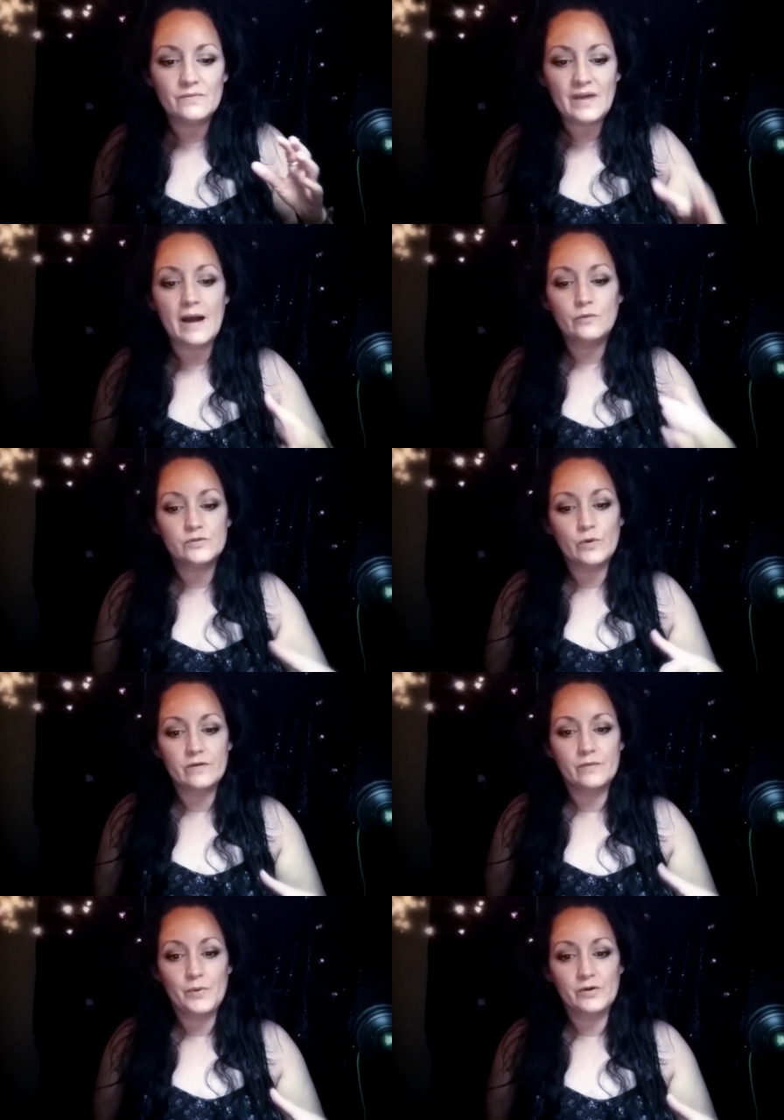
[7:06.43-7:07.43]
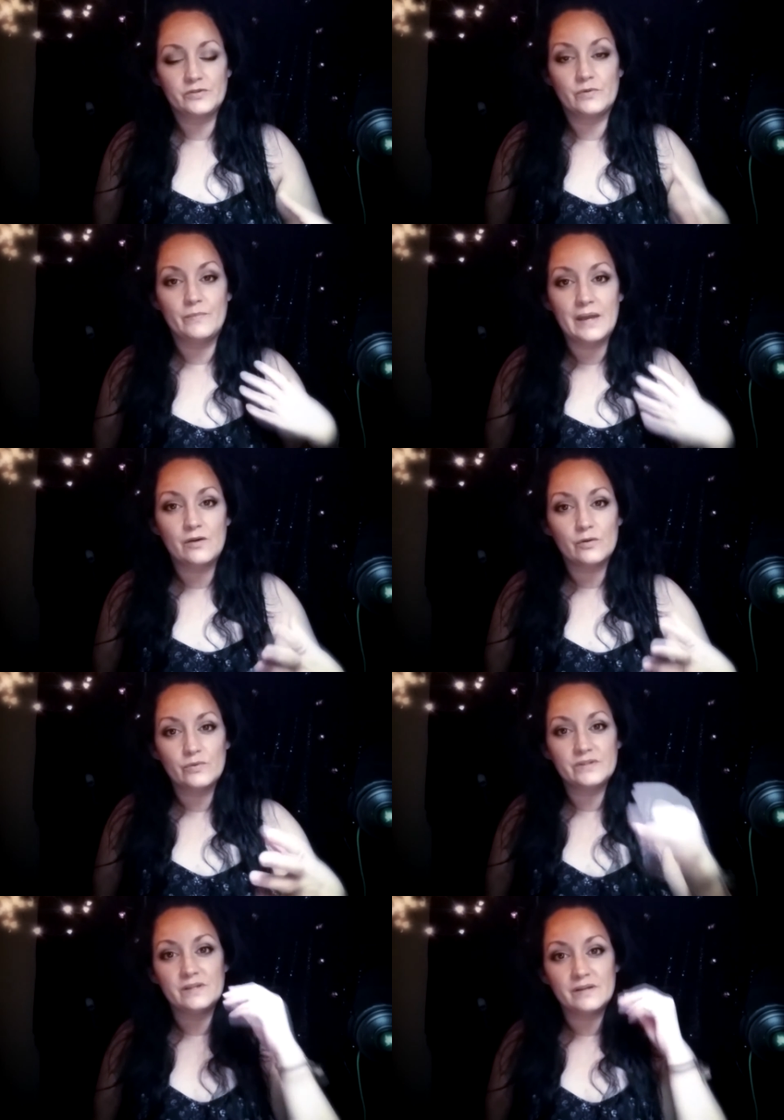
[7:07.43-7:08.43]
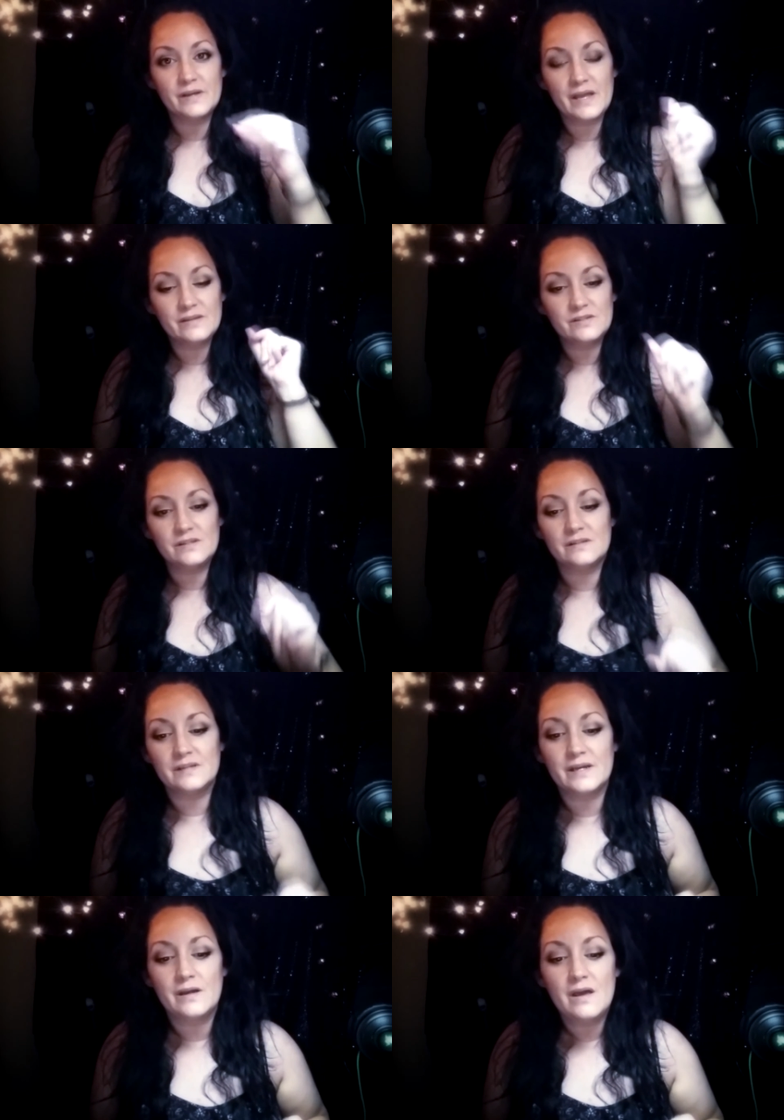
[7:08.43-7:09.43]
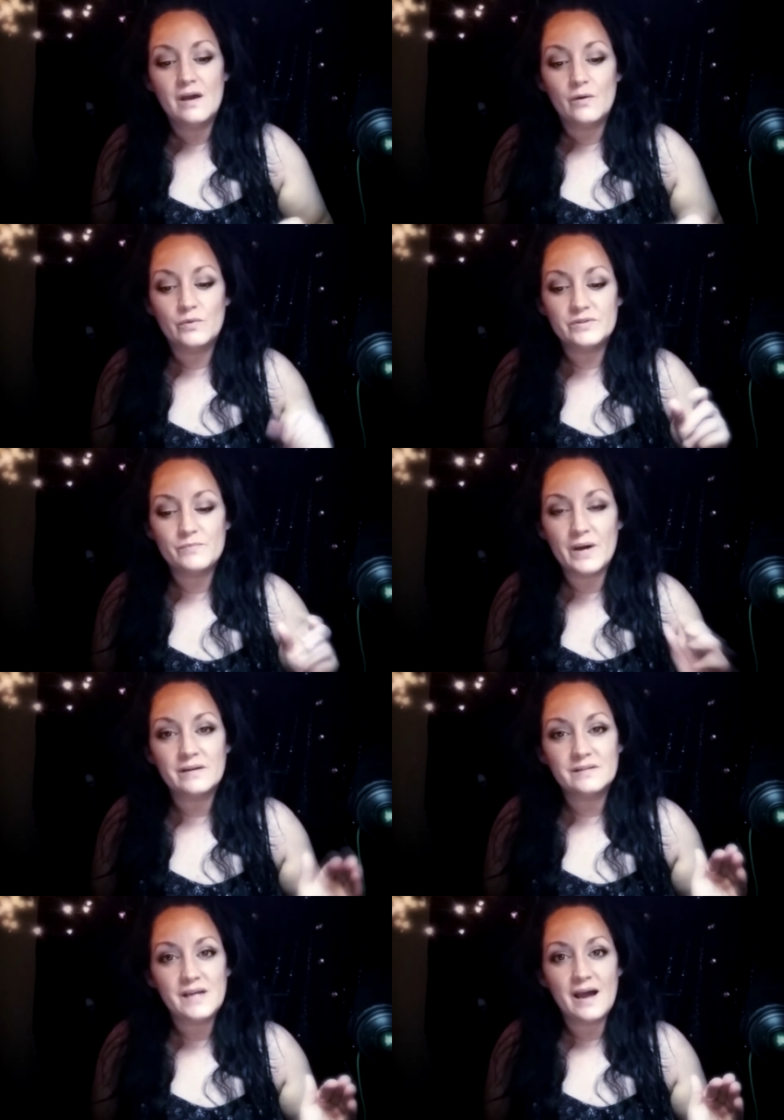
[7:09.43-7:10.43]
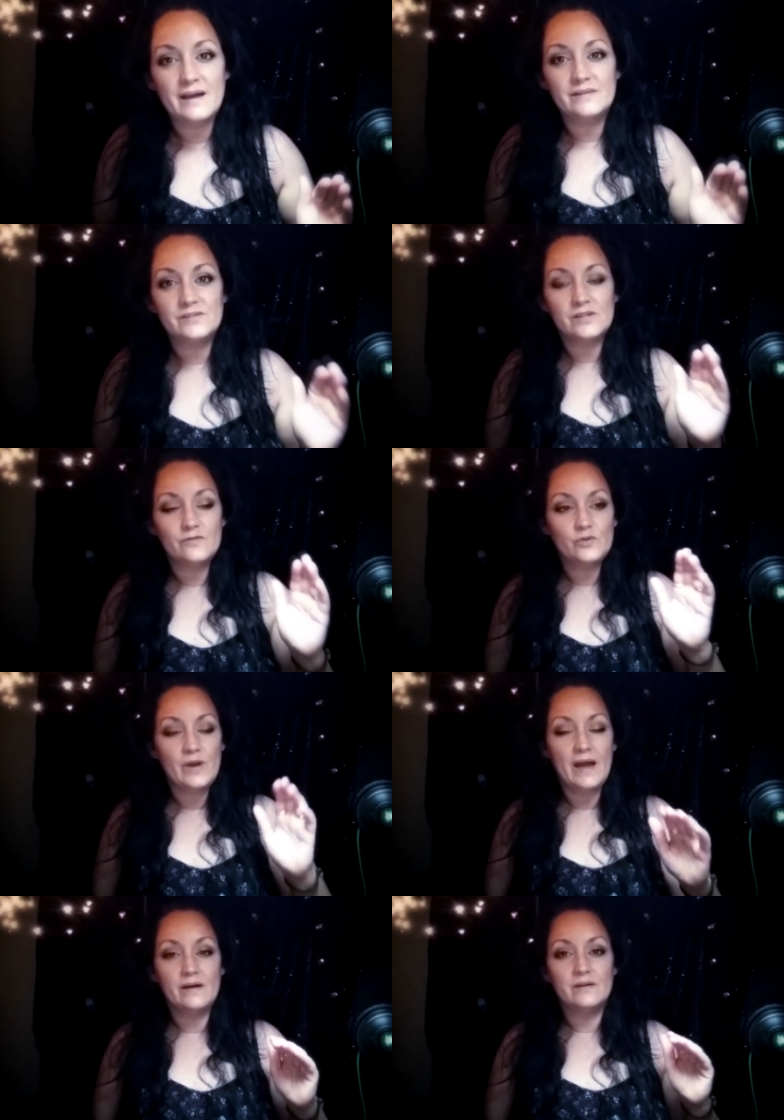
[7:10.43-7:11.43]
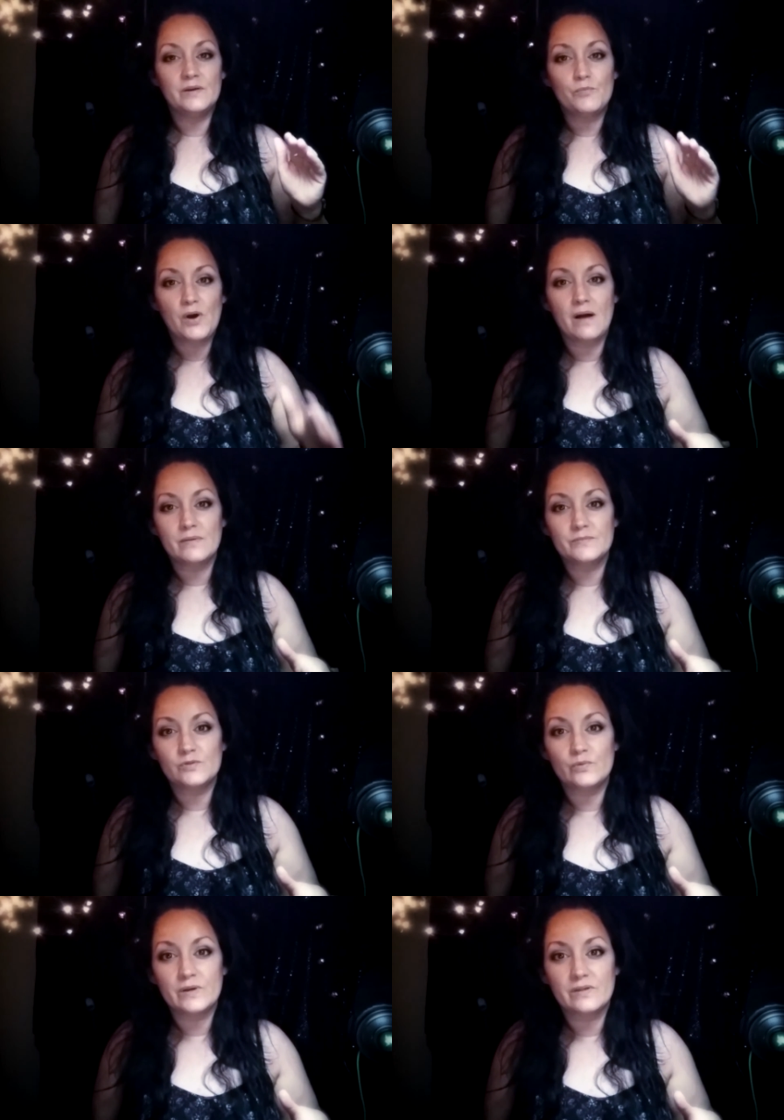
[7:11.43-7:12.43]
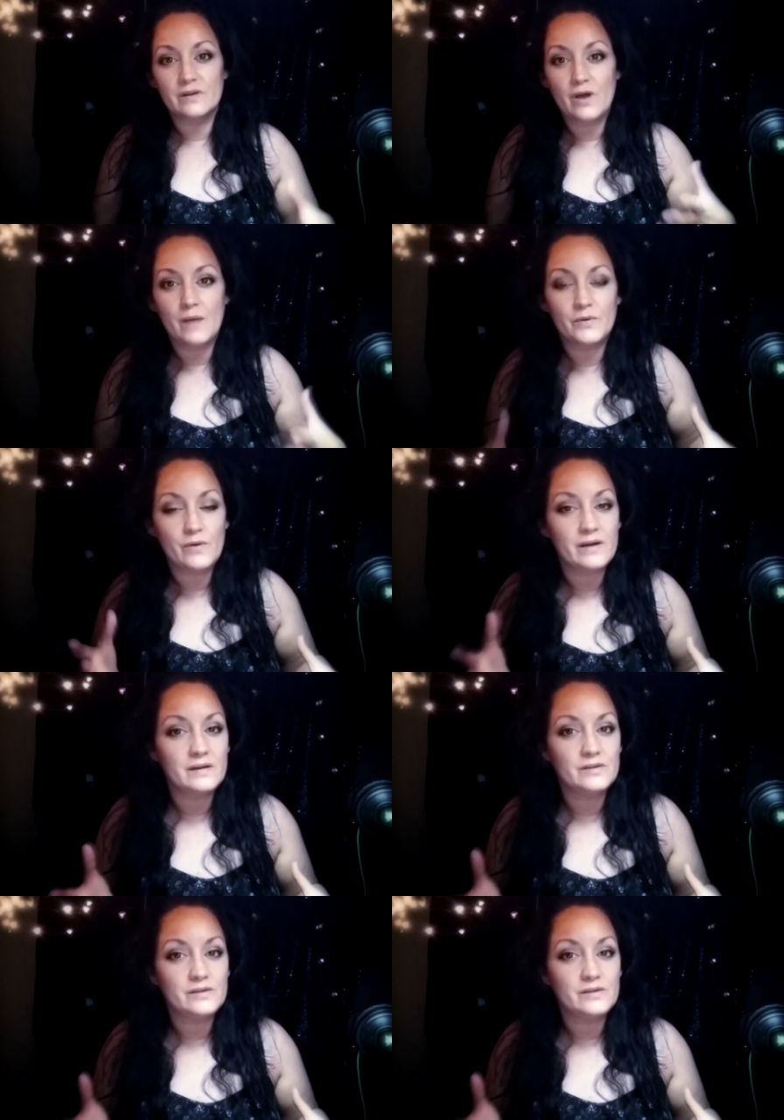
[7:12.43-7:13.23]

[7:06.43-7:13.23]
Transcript: That was one of the perks with Maker was it instantly was monetized. If you had any problems with a copyright